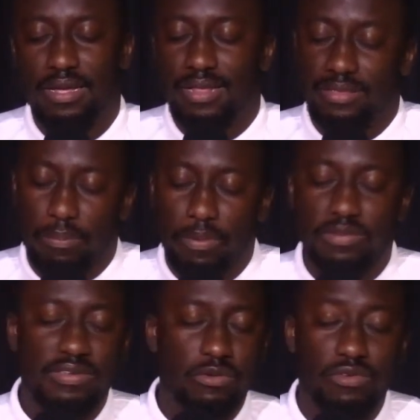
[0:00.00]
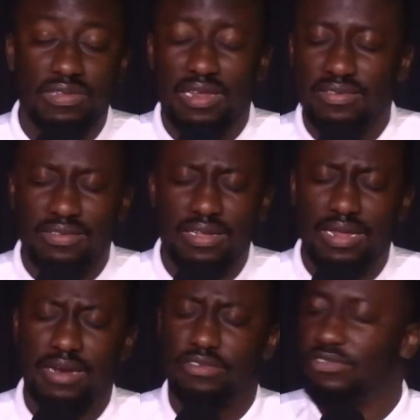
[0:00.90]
that the person who's listening that is